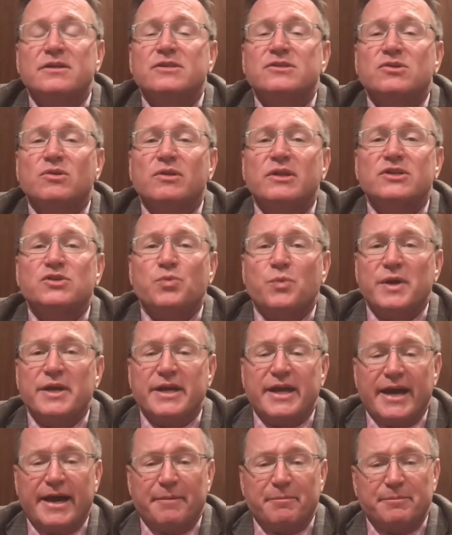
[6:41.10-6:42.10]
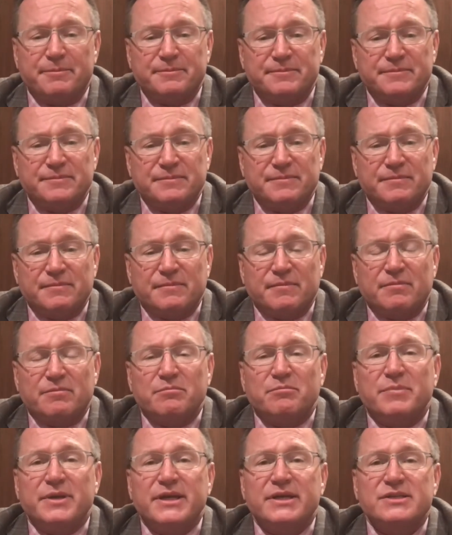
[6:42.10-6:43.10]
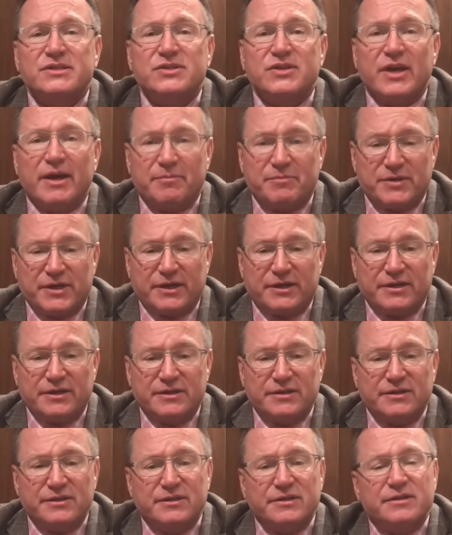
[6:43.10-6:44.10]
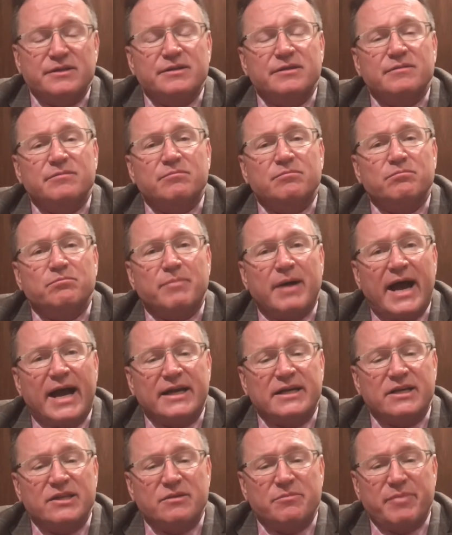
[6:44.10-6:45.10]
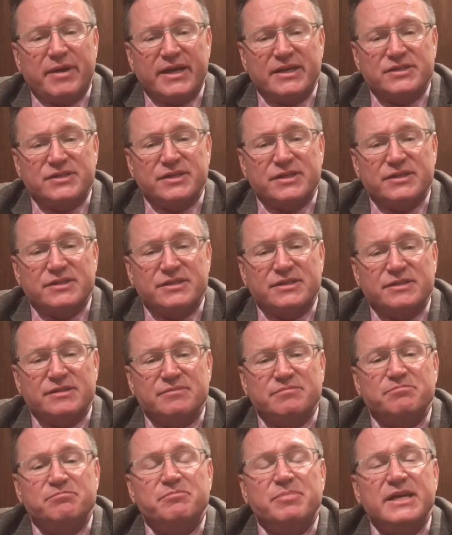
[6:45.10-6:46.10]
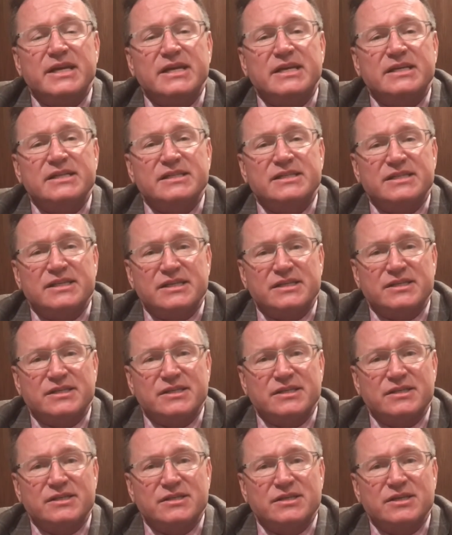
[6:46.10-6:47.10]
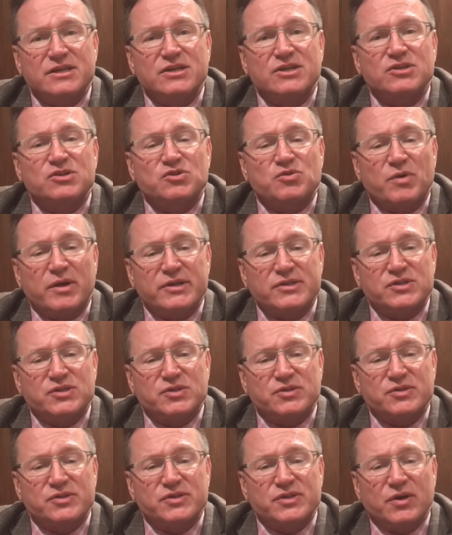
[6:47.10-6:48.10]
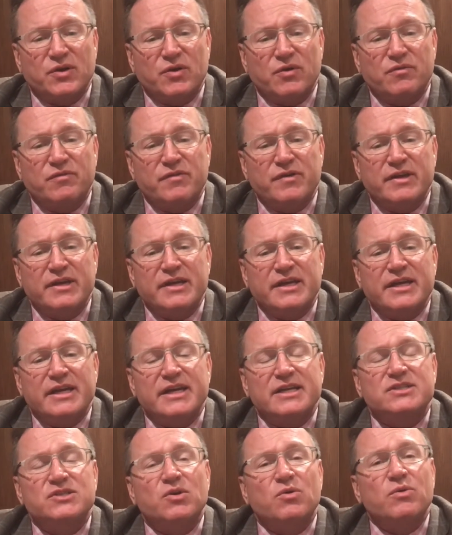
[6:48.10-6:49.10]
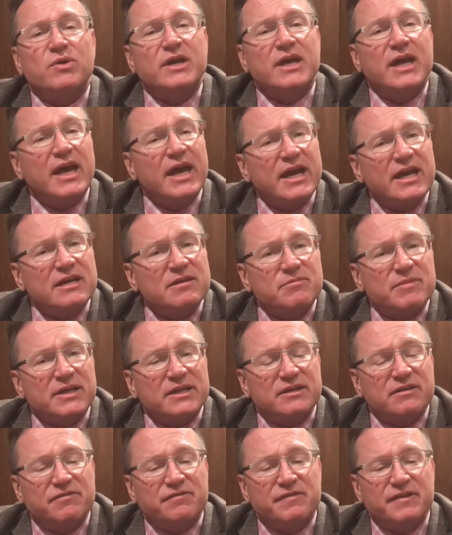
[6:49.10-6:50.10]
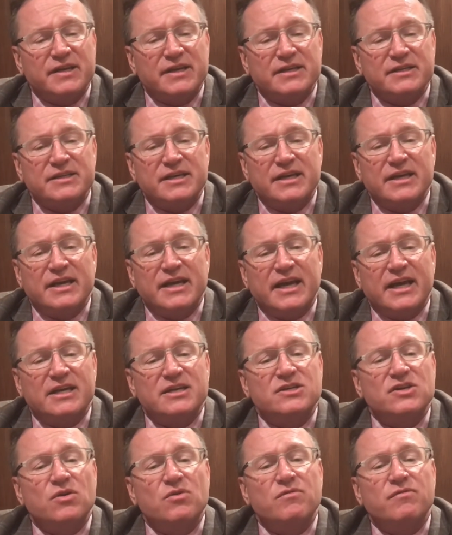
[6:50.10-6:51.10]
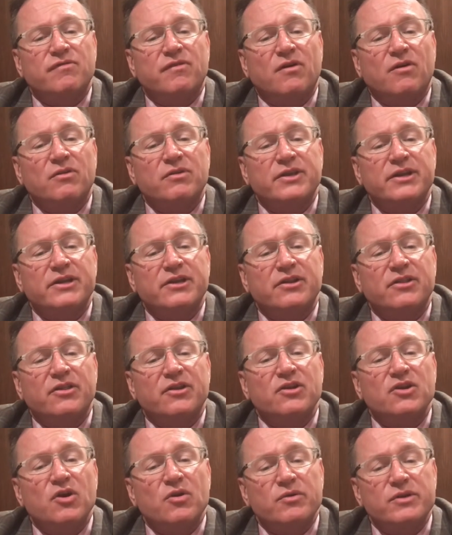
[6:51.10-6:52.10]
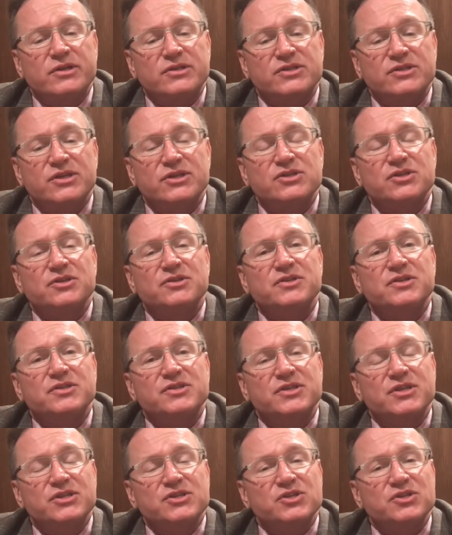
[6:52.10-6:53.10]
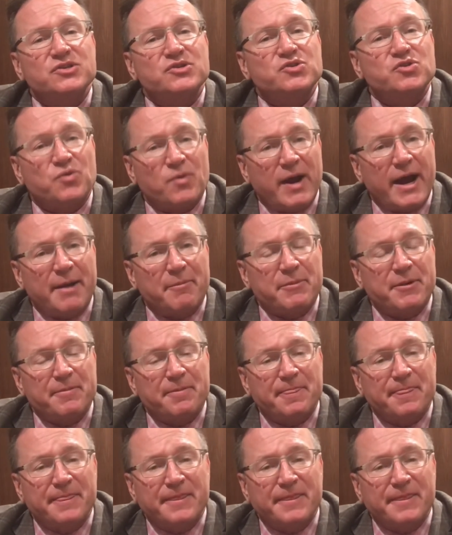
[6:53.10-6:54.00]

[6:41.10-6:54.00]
So let's recap. Be a skeptic. Back to the basics. Be consistent. Trust yourself it's okay to admit defeat and don't fall into the no decision decision trap.